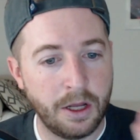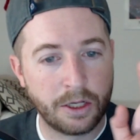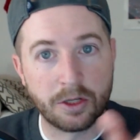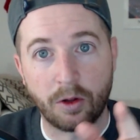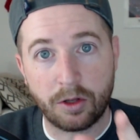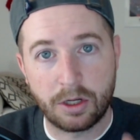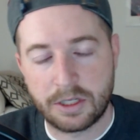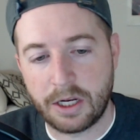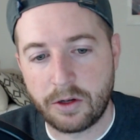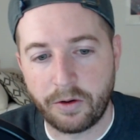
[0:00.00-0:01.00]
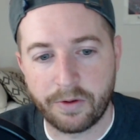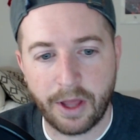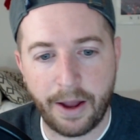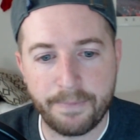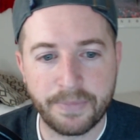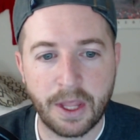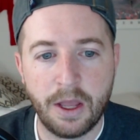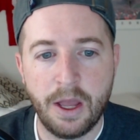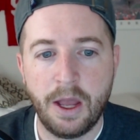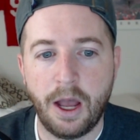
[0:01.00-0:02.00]
So stay tuned for that.
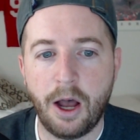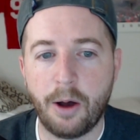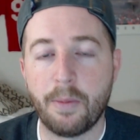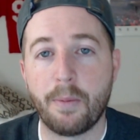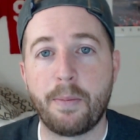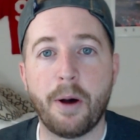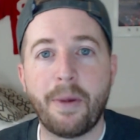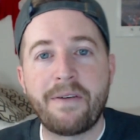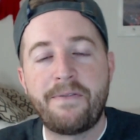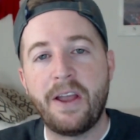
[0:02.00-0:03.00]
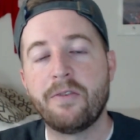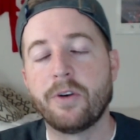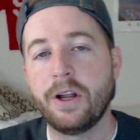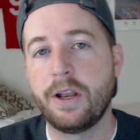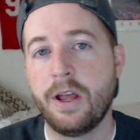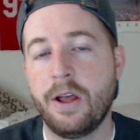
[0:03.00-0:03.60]
But my favorite